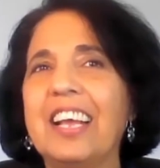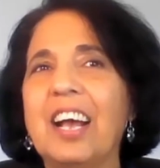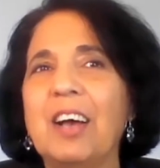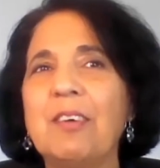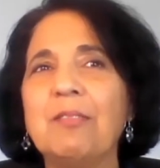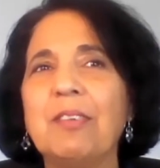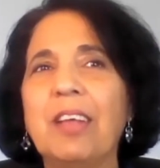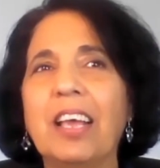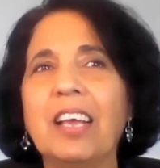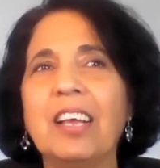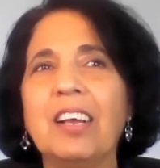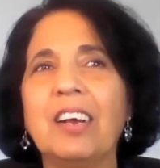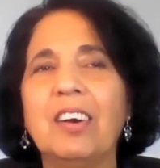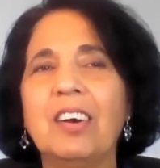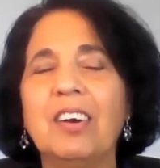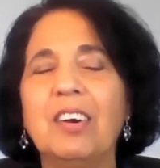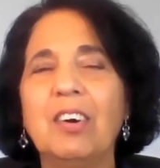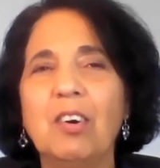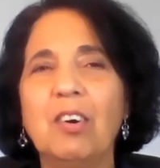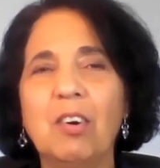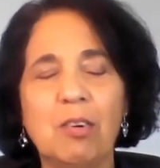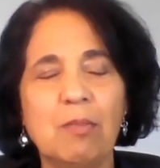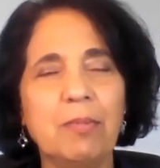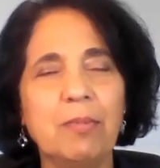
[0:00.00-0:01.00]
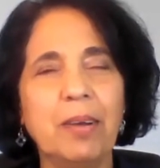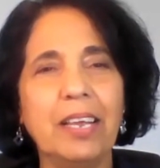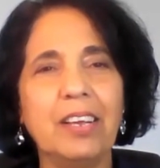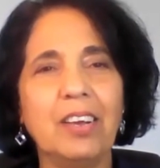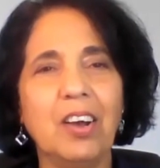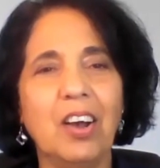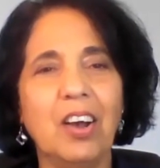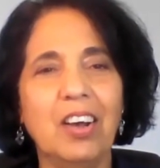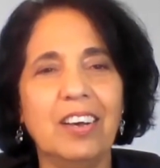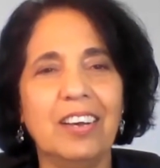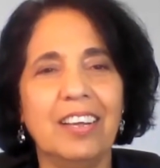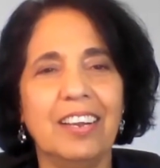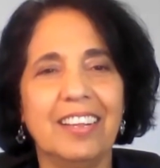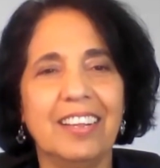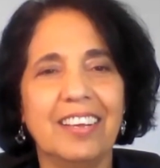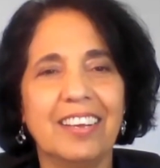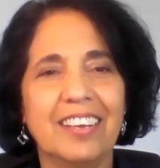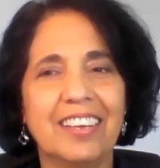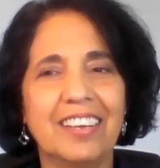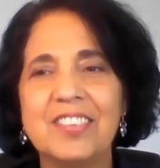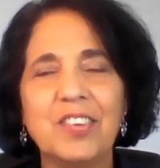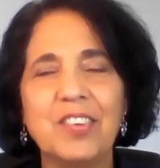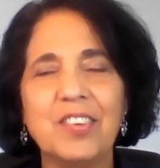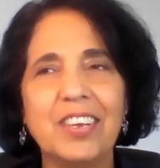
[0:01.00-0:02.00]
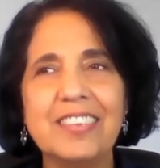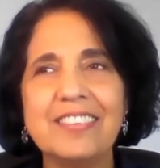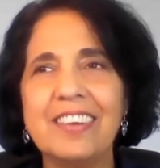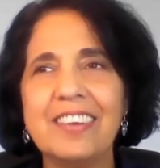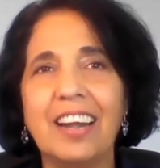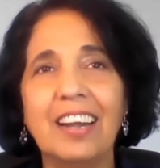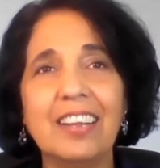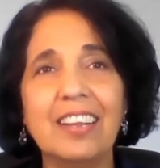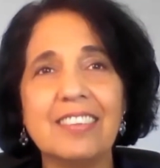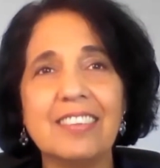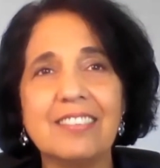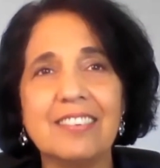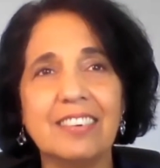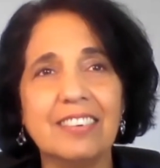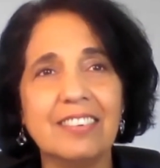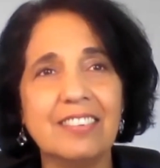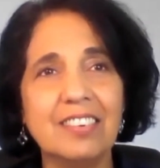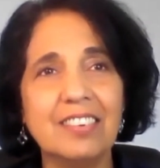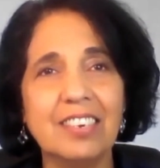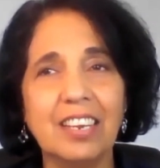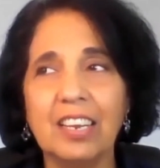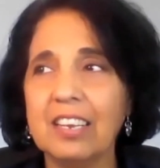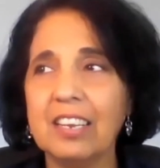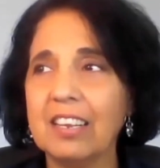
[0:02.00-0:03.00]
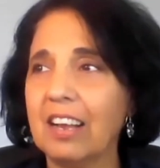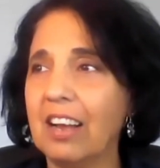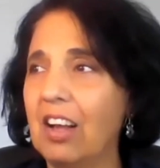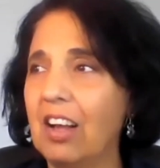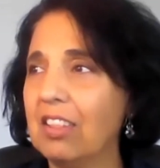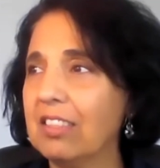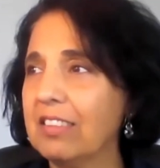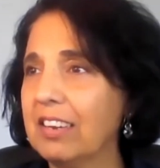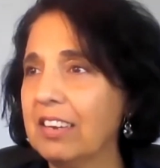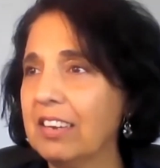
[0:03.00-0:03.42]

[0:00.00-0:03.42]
I'm like, Oh my God. So I started searching all the